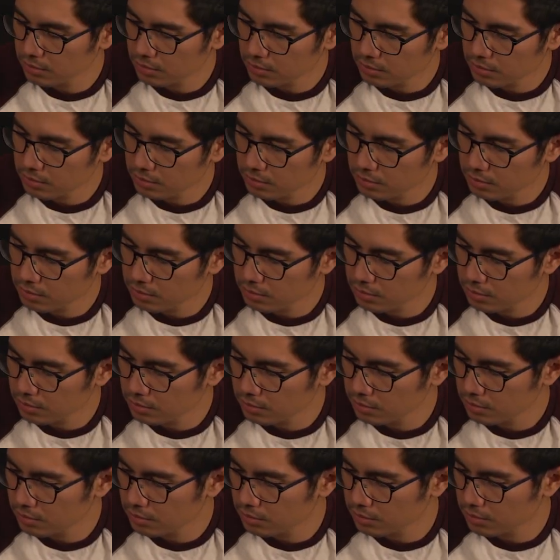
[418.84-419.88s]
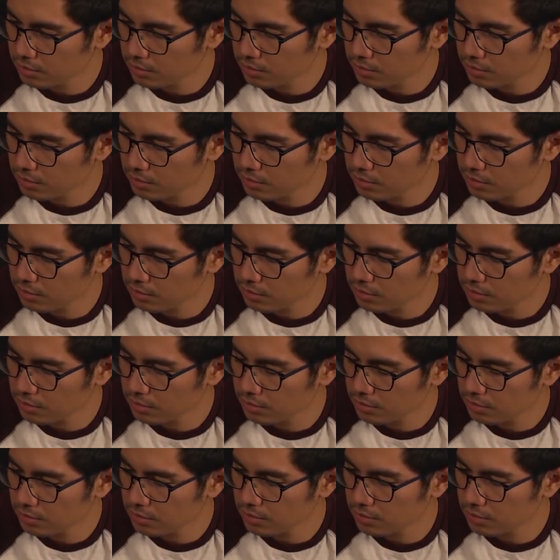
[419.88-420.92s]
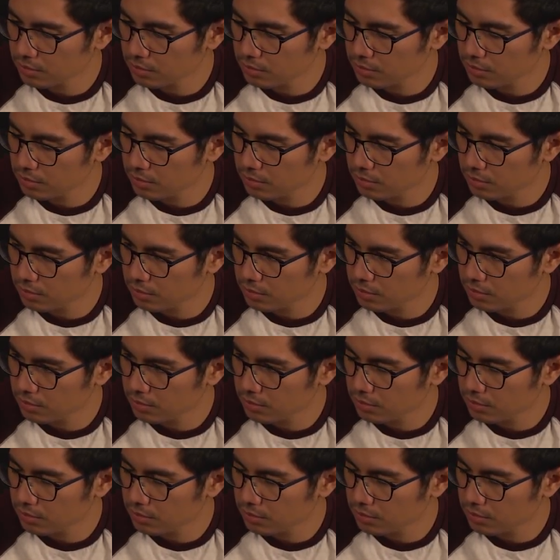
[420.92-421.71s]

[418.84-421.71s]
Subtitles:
The person shown says nothing.